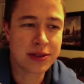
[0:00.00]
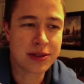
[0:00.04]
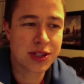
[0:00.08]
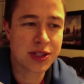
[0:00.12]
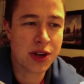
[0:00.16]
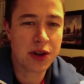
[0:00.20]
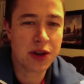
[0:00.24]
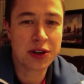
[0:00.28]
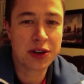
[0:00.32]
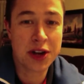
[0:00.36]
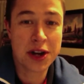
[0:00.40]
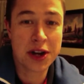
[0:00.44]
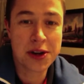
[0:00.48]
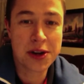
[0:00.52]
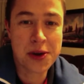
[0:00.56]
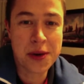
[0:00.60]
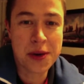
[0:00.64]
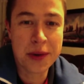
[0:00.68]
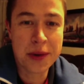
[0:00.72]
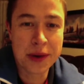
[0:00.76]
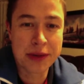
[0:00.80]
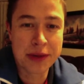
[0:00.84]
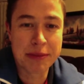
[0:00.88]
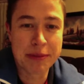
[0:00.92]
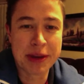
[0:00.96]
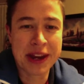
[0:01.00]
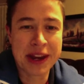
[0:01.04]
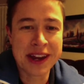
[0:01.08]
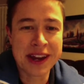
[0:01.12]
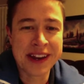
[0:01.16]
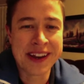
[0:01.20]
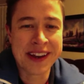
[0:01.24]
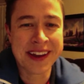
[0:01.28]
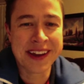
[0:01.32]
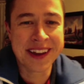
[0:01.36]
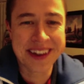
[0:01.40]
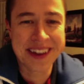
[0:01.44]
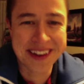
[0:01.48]
was all gung-ho at the
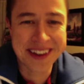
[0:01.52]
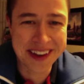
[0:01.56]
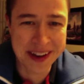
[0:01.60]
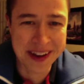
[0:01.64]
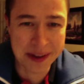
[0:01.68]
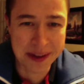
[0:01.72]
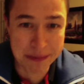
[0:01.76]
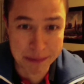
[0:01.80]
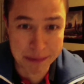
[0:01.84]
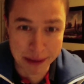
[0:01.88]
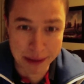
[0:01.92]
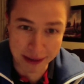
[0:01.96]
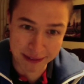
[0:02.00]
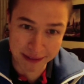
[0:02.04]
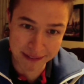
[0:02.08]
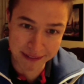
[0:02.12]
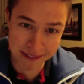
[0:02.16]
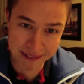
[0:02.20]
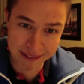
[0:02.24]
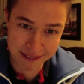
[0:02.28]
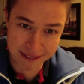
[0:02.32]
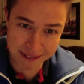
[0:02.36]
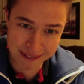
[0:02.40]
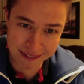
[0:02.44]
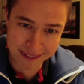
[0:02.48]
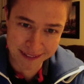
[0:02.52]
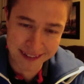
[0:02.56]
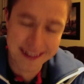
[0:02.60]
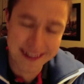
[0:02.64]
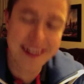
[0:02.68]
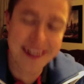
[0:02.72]
beginning, and now I'm like, oh!